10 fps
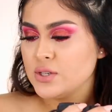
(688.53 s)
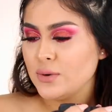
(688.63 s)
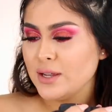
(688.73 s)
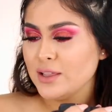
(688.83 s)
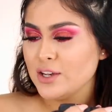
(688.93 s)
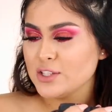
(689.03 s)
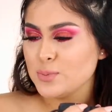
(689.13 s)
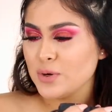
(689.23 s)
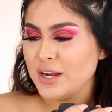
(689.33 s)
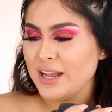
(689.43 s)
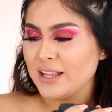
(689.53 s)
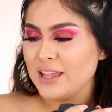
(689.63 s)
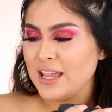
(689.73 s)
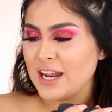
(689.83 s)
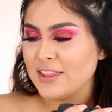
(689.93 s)
So it looks pretty
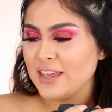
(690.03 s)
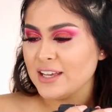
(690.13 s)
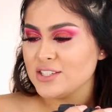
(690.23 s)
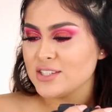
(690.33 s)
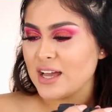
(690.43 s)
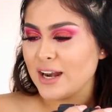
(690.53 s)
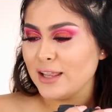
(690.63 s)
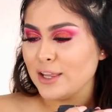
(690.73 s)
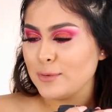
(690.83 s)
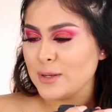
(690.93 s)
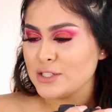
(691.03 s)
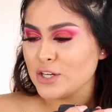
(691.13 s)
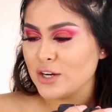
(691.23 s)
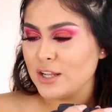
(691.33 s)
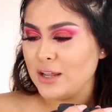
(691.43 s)
clean. I think it just got a little bit
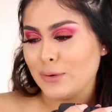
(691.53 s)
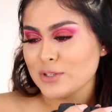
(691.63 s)
dirty.